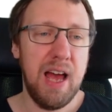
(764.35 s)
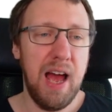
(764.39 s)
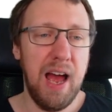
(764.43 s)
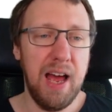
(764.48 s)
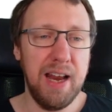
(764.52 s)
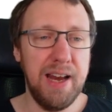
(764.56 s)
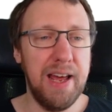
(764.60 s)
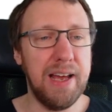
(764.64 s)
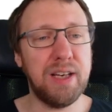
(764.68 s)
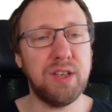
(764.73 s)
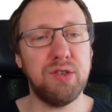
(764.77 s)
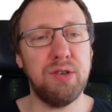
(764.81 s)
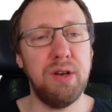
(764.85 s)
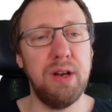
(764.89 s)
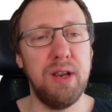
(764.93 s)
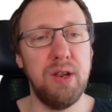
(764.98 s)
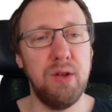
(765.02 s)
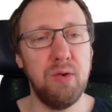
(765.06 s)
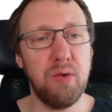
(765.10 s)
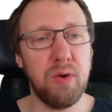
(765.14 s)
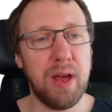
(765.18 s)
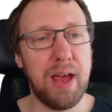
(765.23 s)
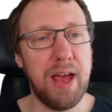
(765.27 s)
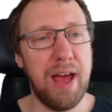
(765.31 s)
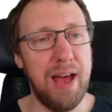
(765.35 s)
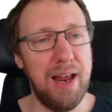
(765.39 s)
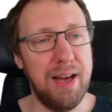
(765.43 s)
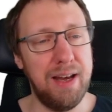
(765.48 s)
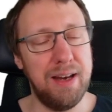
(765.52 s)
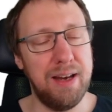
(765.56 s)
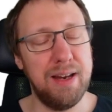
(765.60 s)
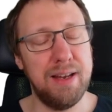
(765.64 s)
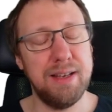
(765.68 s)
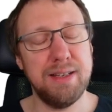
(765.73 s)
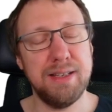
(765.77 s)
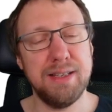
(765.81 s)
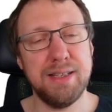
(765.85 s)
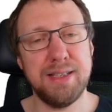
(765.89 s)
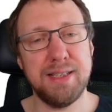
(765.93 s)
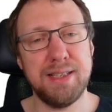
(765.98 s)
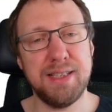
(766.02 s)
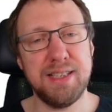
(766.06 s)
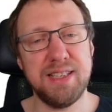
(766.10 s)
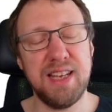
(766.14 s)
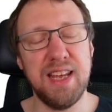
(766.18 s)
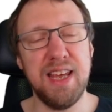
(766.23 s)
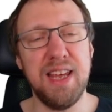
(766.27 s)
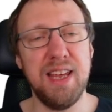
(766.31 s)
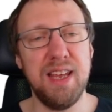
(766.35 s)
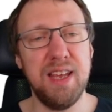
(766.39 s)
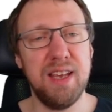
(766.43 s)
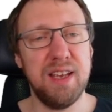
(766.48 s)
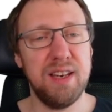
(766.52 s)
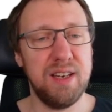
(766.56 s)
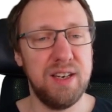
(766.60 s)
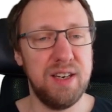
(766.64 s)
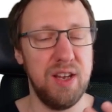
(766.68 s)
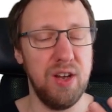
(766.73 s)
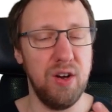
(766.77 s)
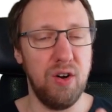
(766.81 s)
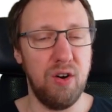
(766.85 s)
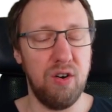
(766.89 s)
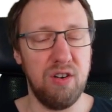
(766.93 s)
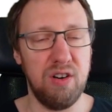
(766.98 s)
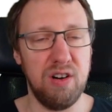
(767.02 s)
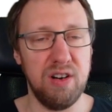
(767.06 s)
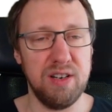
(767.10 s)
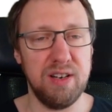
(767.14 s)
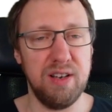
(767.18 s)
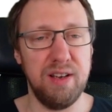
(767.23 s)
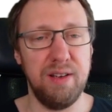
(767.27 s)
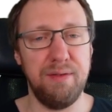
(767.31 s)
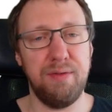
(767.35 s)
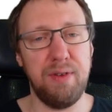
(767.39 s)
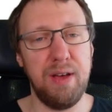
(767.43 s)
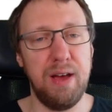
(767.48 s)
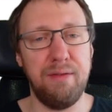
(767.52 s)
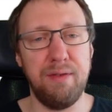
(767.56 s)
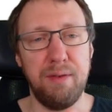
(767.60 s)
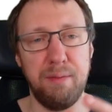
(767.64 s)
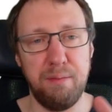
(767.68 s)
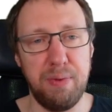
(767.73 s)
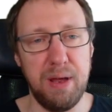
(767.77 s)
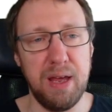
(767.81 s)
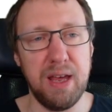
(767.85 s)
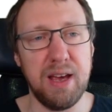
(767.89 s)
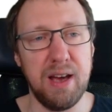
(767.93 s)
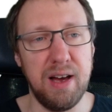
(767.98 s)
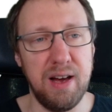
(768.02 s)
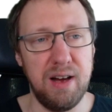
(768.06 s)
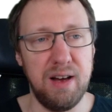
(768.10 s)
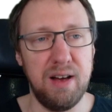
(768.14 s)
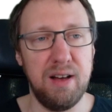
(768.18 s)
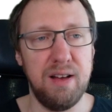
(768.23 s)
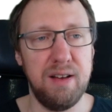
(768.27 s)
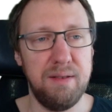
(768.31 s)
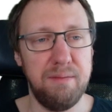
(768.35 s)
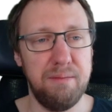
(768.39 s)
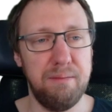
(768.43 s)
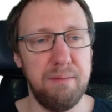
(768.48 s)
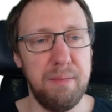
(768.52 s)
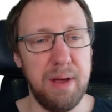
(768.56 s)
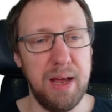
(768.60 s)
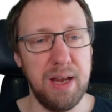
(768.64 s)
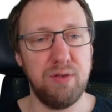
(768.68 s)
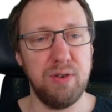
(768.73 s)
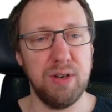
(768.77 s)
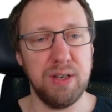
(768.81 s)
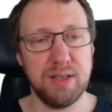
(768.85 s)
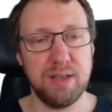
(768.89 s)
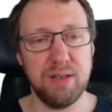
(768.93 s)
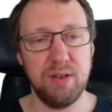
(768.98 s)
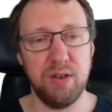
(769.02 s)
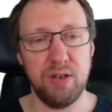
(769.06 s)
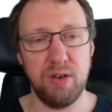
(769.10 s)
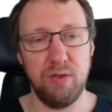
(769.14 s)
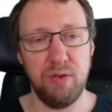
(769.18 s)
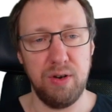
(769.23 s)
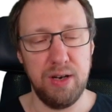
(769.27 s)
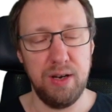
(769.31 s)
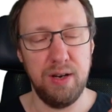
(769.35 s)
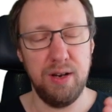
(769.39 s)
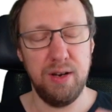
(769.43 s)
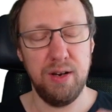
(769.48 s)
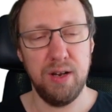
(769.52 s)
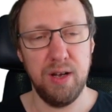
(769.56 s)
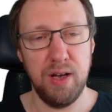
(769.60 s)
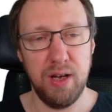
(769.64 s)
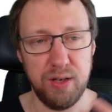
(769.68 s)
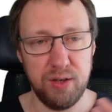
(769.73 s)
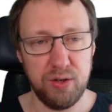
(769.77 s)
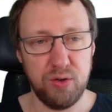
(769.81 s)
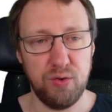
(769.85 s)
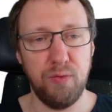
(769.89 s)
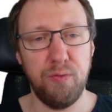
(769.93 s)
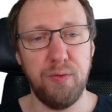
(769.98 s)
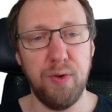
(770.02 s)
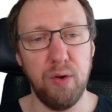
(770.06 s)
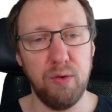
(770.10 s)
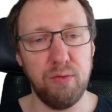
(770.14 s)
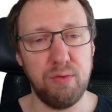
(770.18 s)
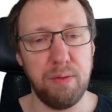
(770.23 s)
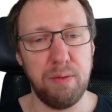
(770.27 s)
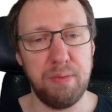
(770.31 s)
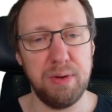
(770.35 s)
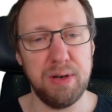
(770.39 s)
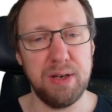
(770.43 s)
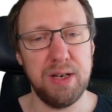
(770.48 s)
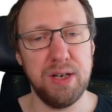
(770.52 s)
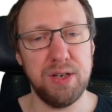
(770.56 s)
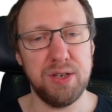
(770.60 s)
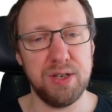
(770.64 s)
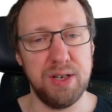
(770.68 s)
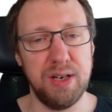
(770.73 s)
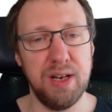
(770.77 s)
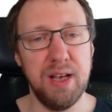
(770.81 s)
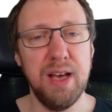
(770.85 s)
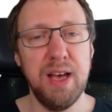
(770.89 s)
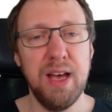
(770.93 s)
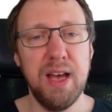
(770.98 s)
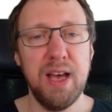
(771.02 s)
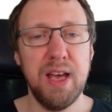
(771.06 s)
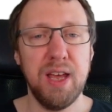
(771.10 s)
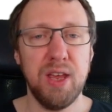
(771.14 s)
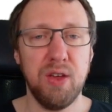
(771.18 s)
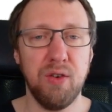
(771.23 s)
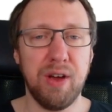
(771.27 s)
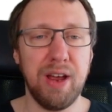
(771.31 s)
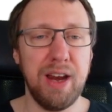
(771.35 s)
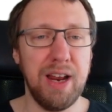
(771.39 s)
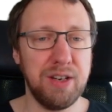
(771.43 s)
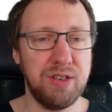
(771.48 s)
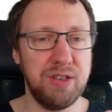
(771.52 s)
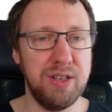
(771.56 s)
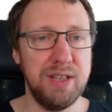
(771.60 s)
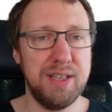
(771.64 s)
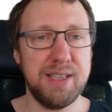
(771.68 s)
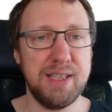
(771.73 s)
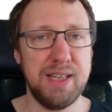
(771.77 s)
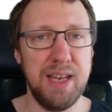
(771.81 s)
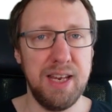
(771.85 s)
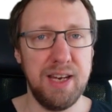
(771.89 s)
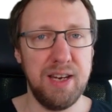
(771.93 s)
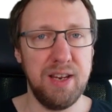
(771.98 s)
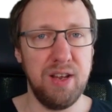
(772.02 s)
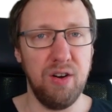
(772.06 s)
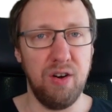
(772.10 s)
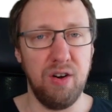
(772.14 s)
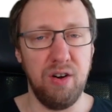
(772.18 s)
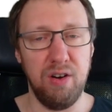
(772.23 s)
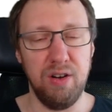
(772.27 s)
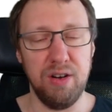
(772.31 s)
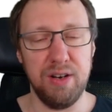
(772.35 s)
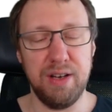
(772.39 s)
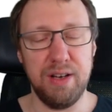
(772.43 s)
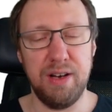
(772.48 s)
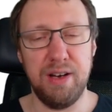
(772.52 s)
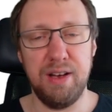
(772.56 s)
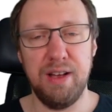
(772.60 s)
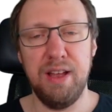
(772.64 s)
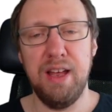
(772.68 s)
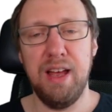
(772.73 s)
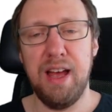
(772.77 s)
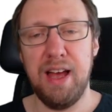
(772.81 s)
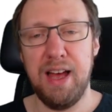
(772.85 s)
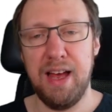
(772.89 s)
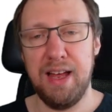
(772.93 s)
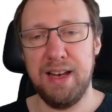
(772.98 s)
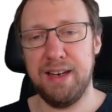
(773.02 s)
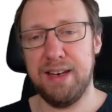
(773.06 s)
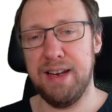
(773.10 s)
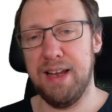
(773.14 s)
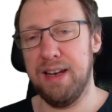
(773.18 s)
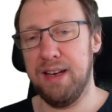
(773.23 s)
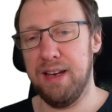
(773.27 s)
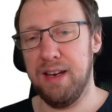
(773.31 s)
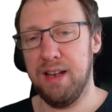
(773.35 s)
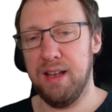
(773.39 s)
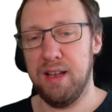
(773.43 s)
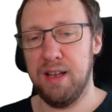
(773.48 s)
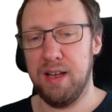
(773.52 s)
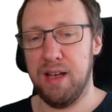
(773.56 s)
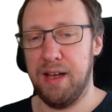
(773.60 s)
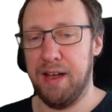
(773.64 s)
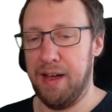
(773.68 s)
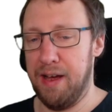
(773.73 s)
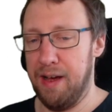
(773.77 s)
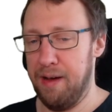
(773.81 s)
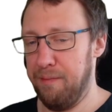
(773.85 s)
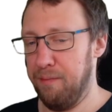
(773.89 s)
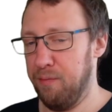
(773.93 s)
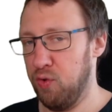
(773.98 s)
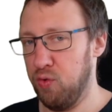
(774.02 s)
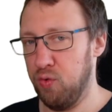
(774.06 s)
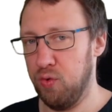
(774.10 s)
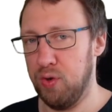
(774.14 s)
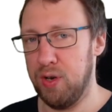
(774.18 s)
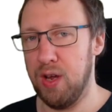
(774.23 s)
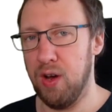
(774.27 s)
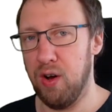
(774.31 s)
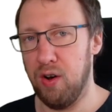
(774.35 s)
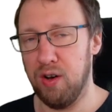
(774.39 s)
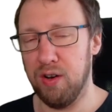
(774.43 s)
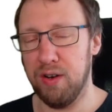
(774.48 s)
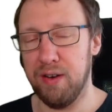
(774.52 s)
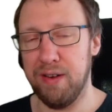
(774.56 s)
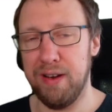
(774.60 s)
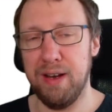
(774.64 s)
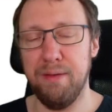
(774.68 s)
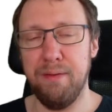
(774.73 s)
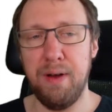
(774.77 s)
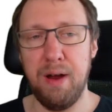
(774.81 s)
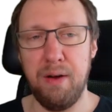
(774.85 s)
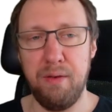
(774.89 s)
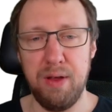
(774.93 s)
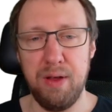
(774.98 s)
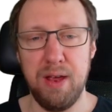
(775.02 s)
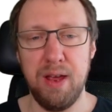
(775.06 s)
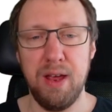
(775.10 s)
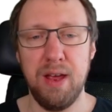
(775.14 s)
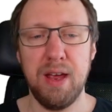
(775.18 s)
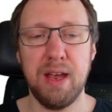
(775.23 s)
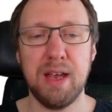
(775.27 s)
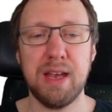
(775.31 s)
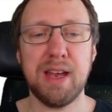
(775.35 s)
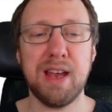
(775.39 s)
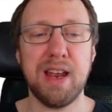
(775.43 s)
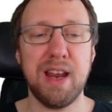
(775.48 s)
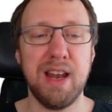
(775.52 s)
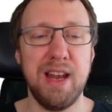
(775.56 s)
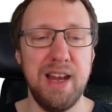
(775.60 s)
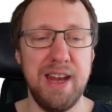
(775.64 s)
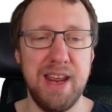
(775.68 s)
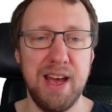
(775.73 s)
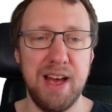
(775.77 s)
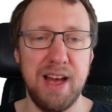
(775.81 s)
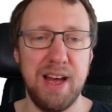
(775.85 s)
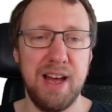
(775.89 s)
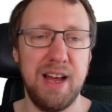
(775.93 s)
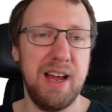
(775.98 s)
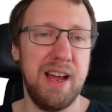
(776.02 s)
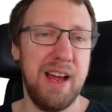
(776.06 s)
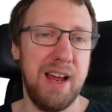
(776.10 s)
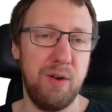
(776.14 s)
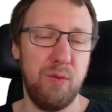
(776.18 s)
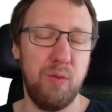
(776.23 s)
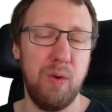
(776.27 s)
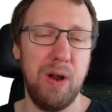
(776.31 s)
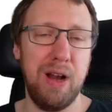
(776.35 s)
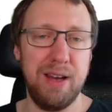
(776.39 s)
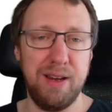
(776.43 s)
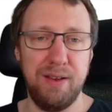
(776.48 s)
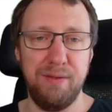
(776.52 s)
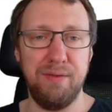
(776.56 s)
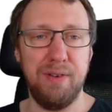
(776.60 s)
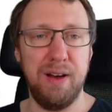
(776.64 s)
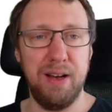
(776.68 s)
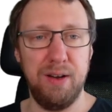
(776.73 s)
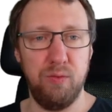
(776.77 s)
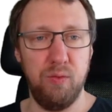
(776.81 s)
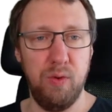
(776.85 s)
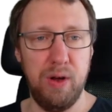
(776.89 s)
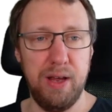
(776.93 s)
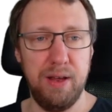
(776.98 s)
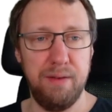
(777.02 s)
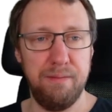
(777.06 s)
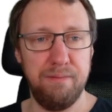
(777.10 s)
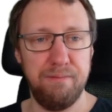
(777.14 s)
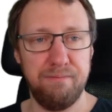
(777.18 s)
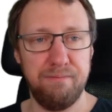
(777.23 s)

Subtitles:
And actually you can see the order if you have a bigger matrix, not only twofold repetition, you can actually see the order and then do the order in a very clear and well-defined way.